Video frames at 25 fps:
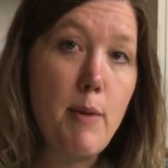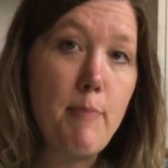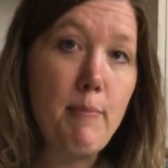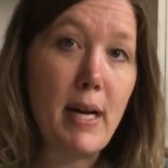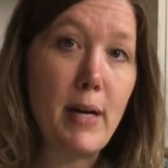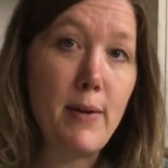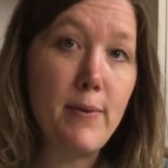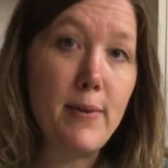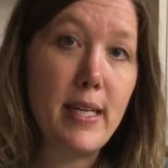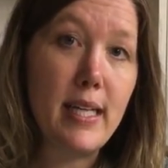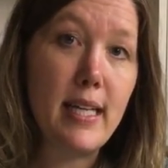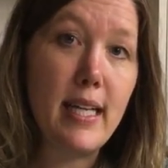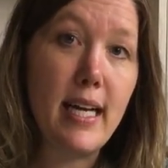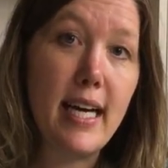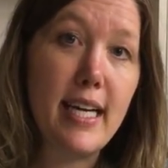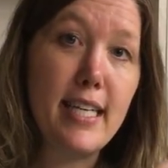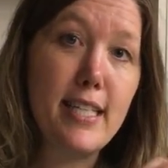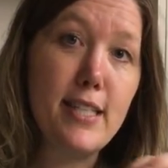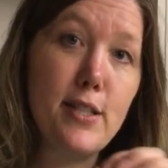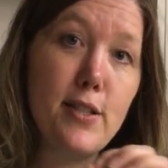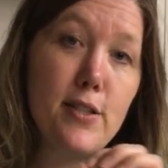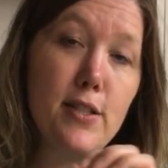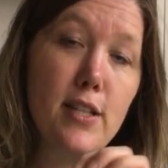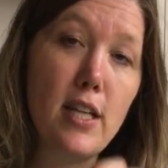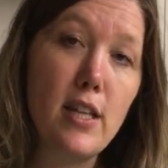but I
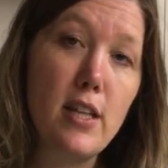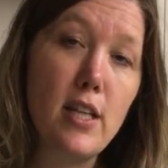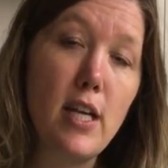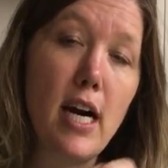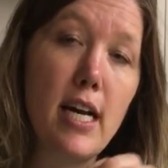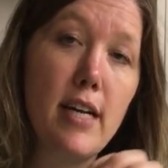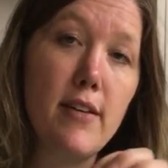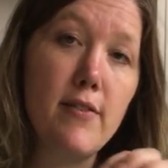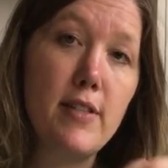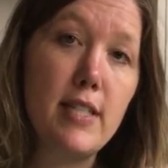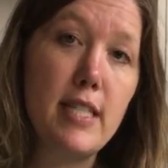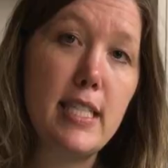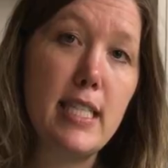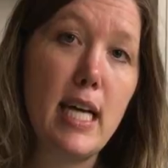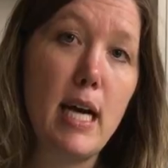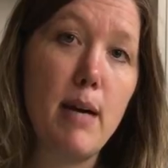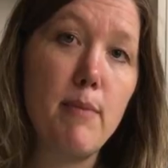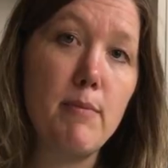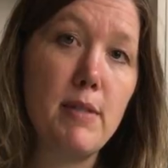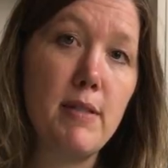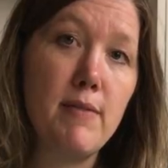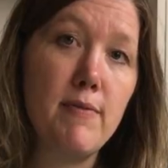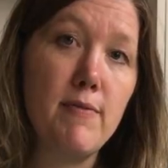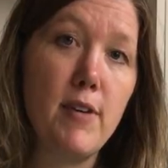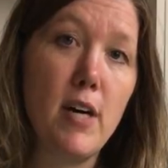realized there's a lot of
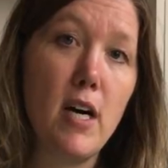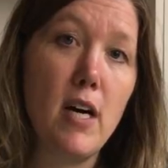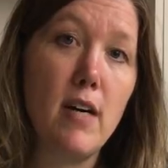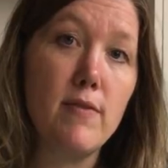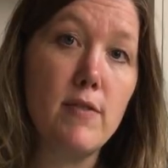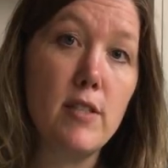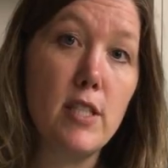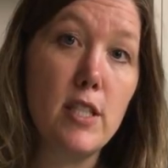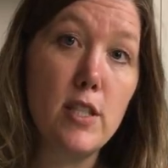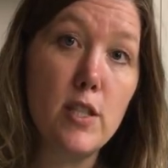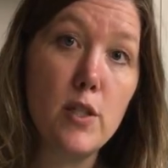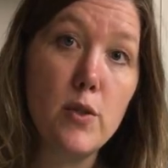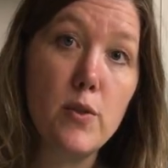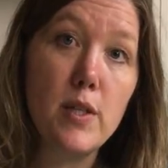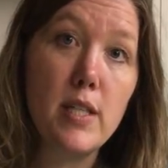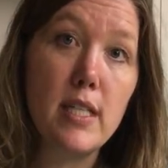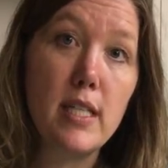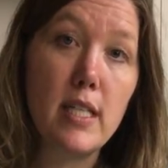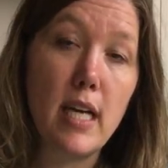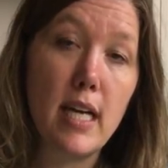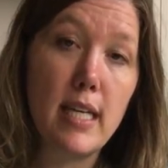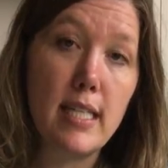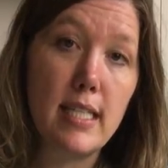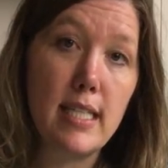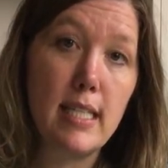steps involved to do
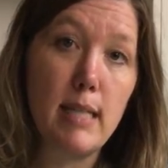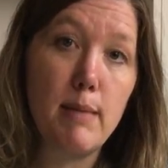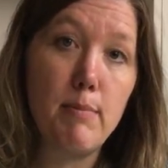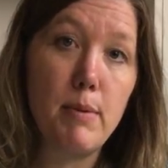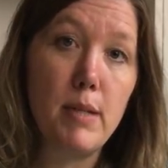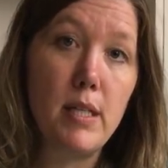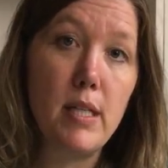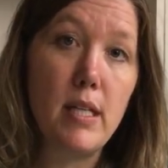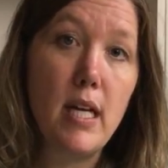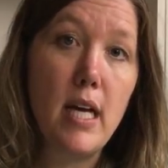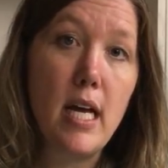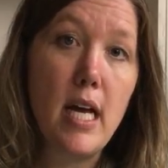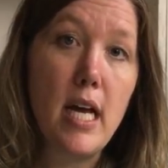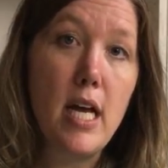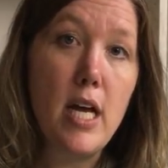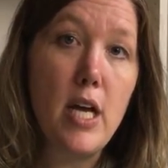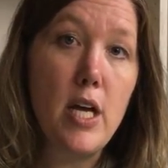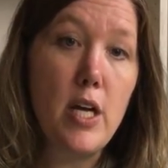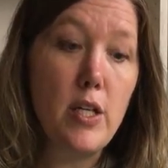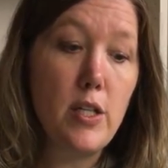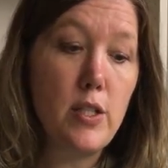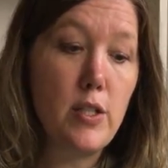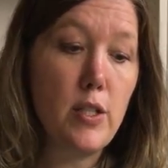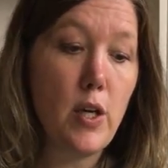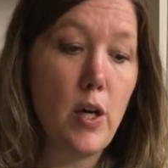a stipple.
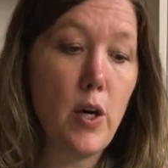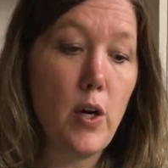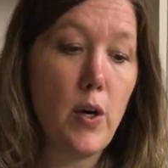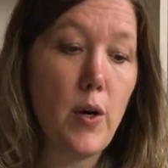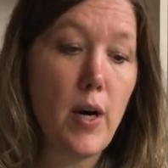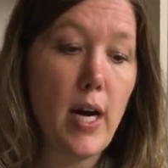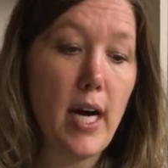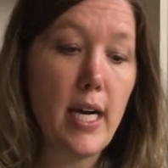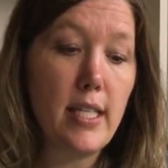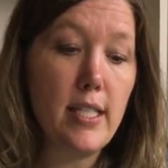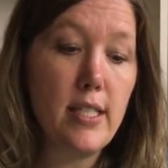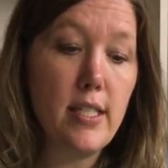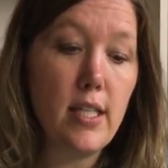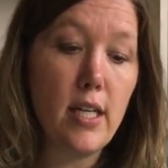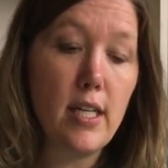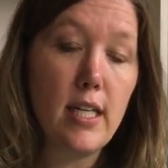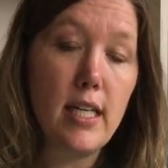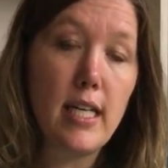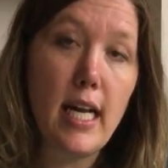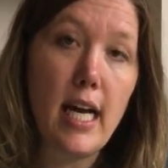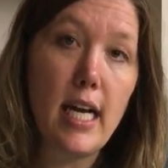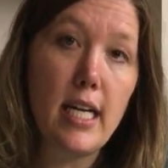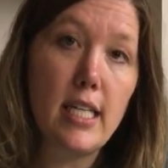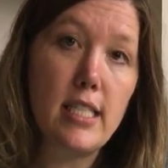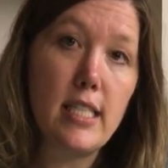So I
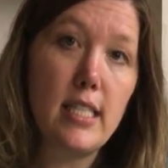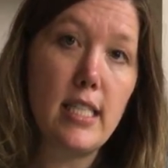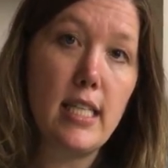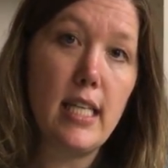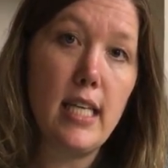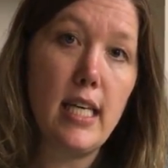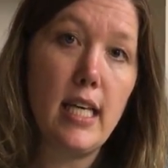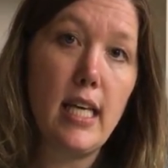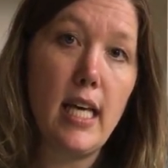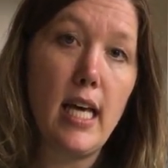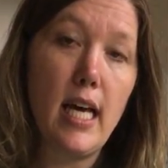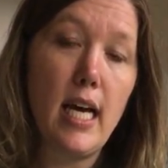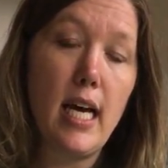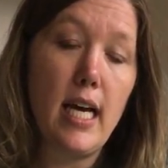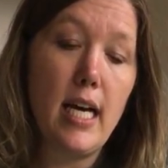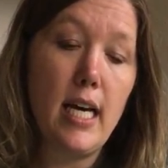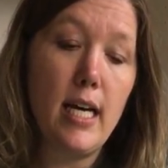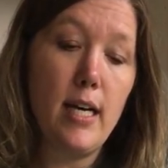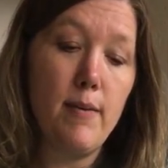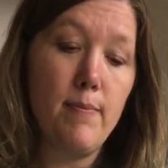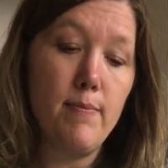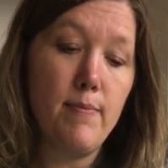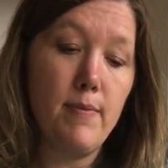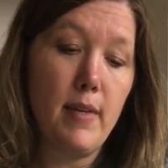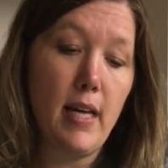started actually,
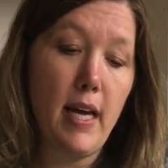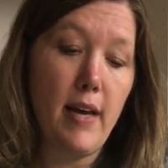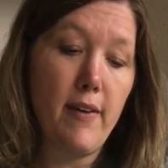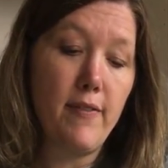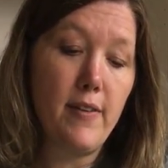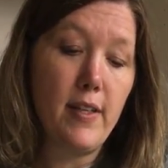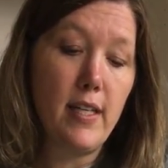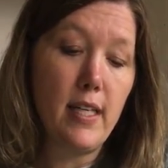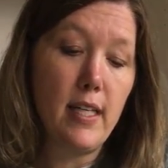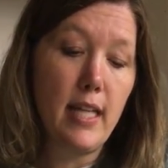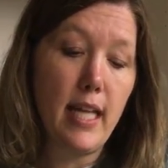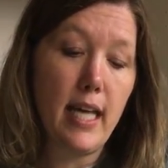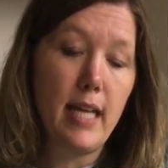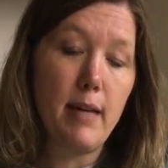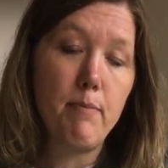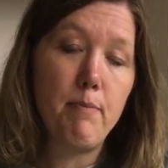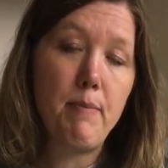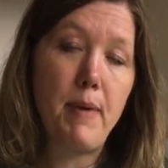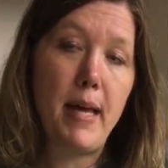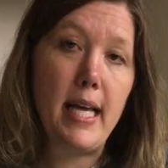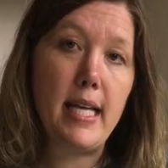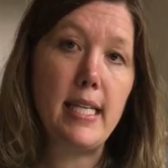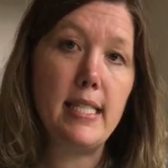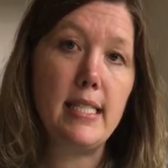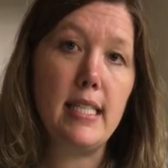I feel like
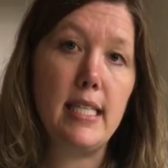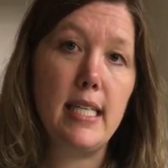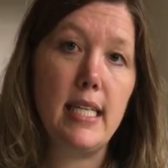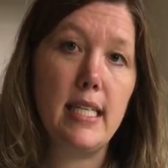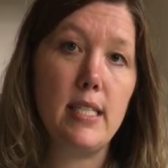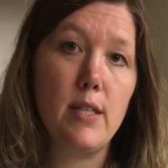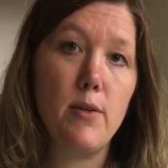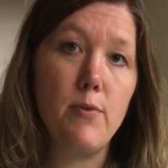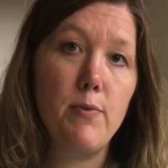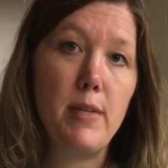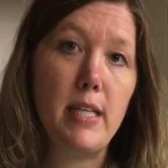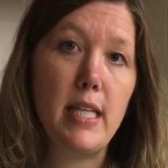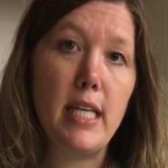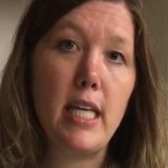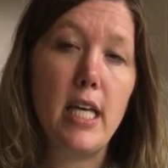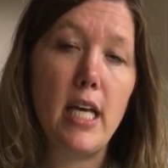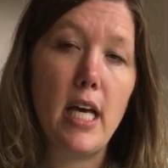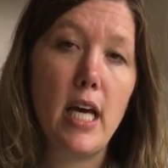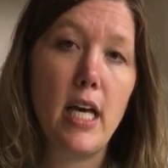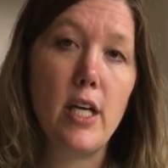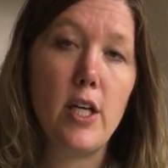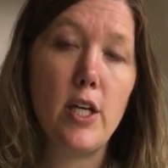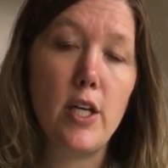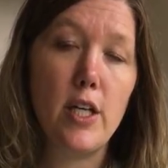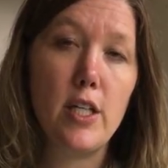paisley is a
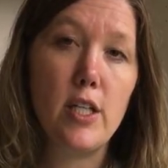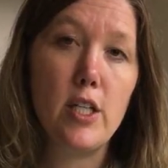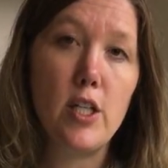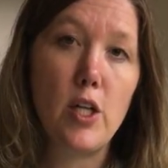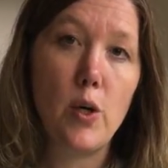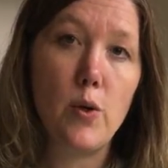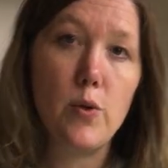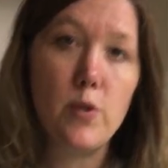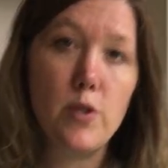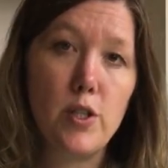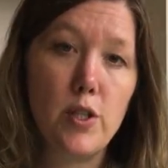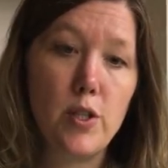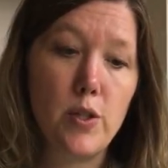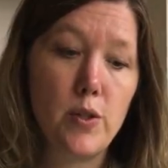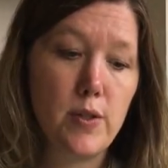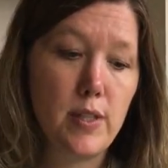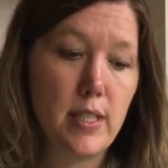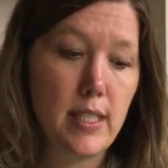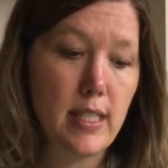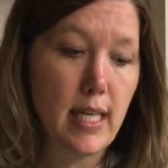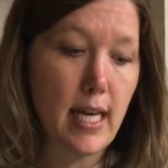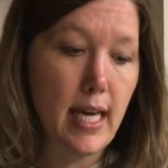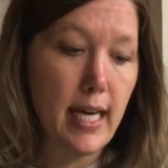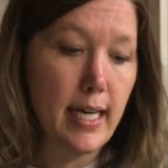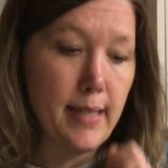really good go-to
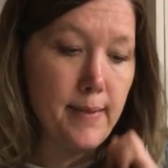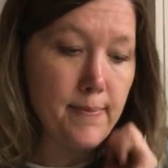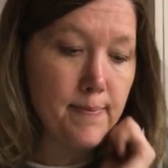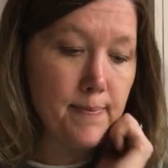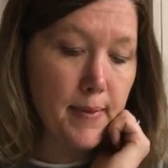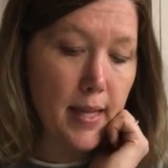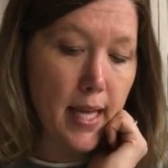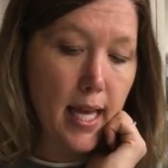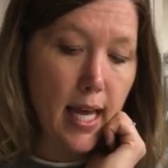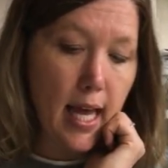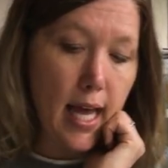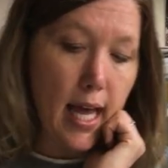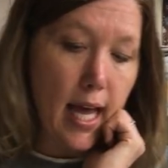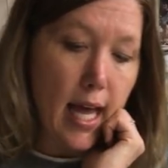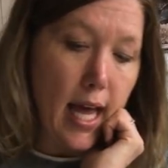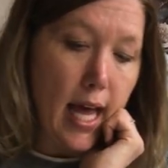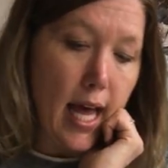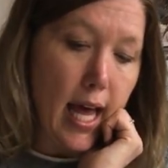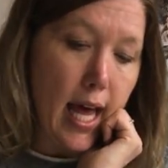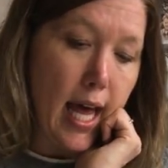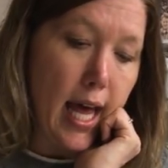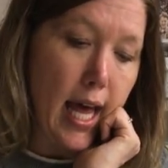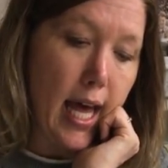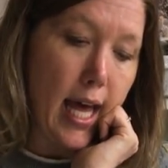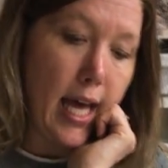design.
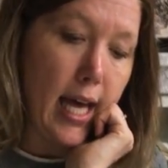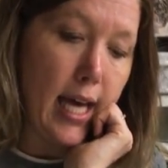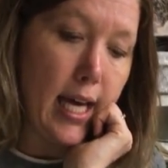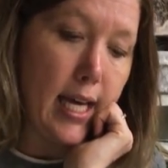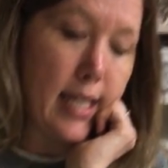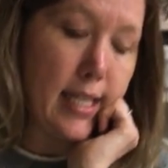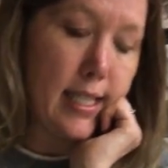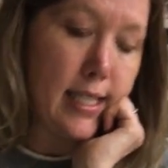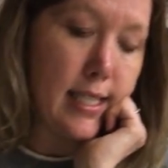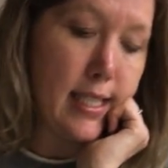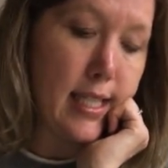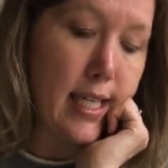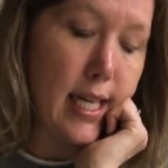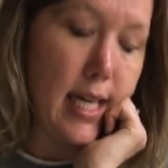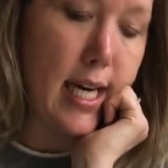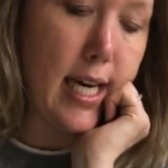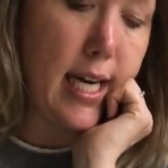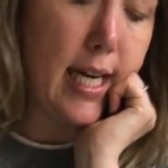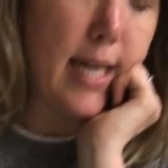And